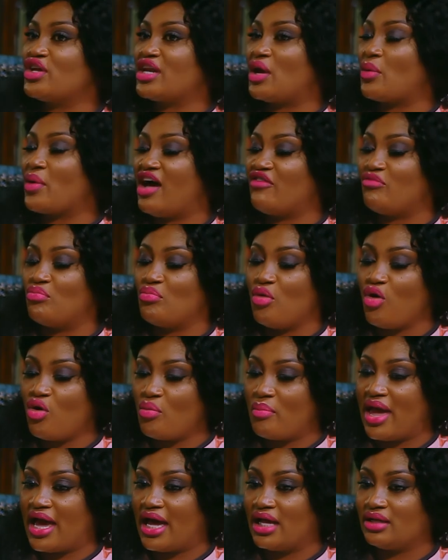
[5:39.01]
that we have more
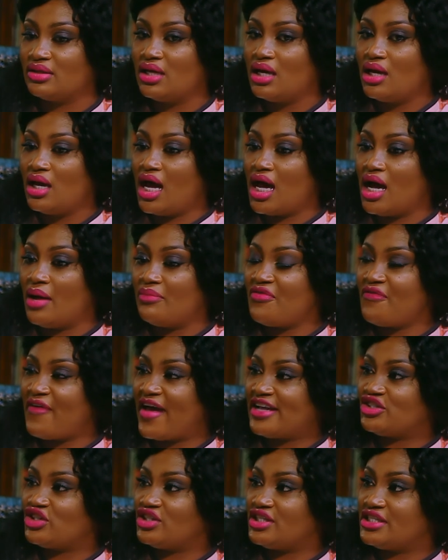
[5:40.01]
male
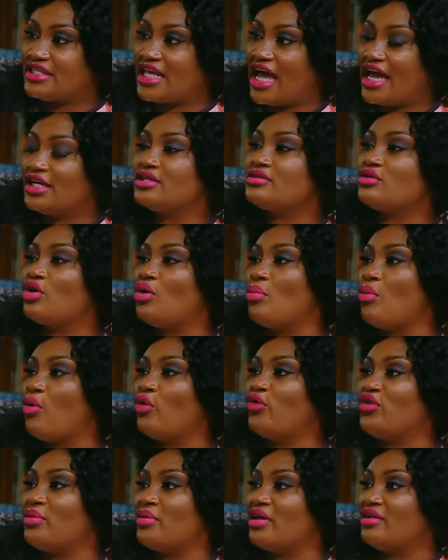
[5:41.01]
fashion designers or more
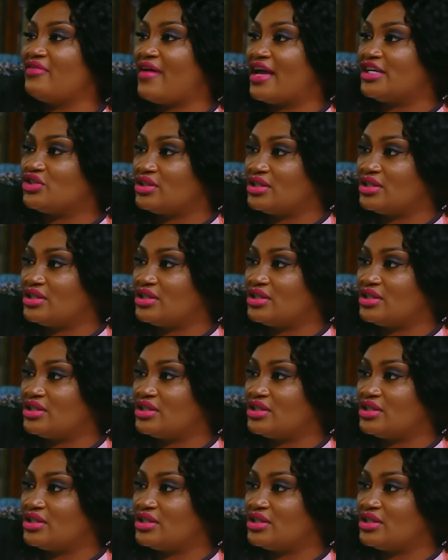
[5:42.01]
female fashion